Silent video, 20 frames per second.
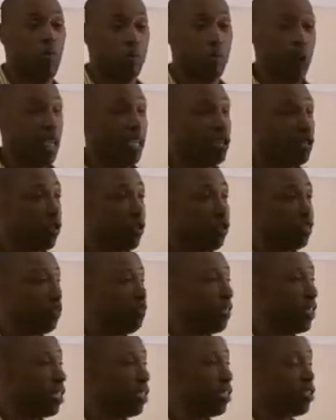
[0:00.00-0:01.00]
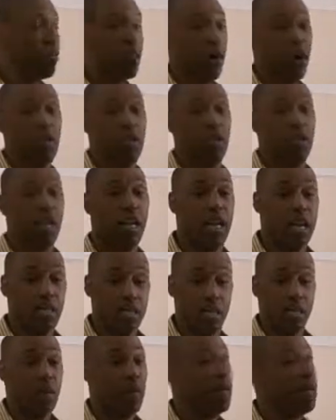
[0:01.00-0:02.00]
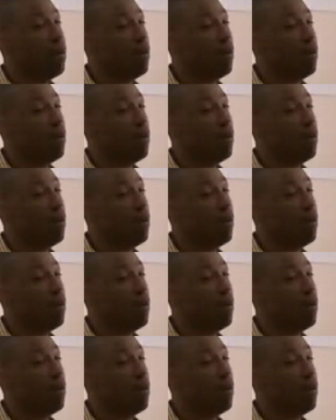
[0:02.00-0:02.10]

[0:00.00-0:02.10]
based on your business model, your concept.